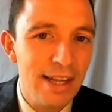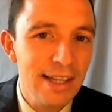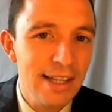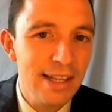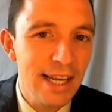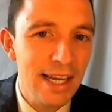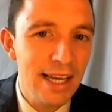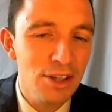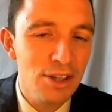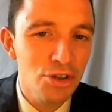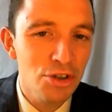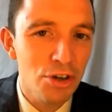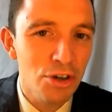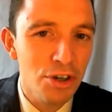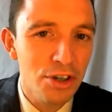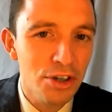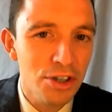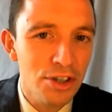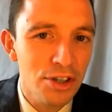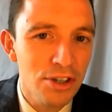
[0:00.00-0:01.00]
the
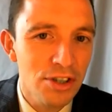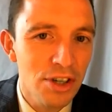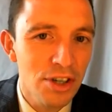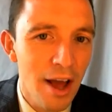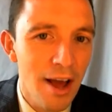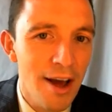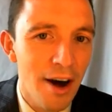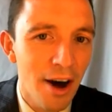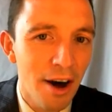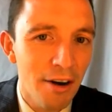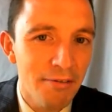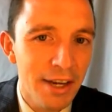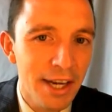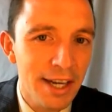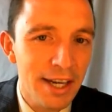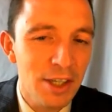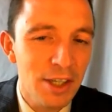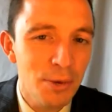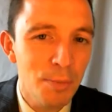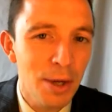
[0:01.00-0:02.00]
structures of
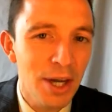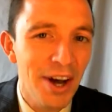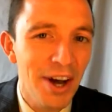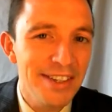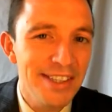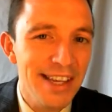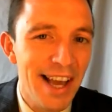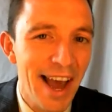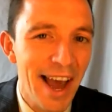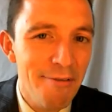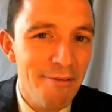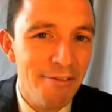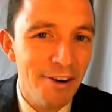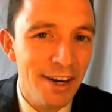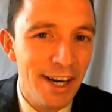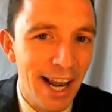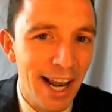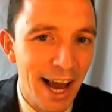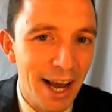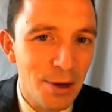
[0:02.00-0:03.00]
English because every
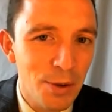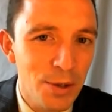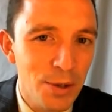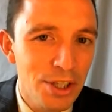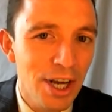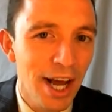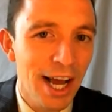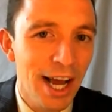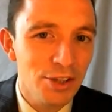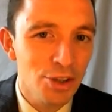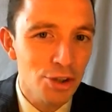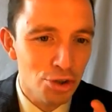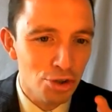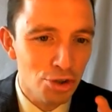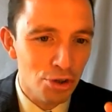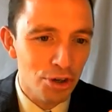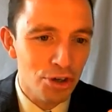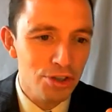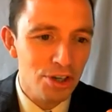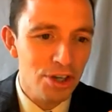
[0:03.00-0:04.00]
language has a
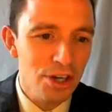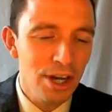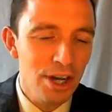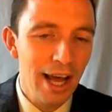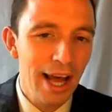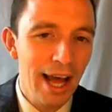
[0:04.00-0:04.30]
structure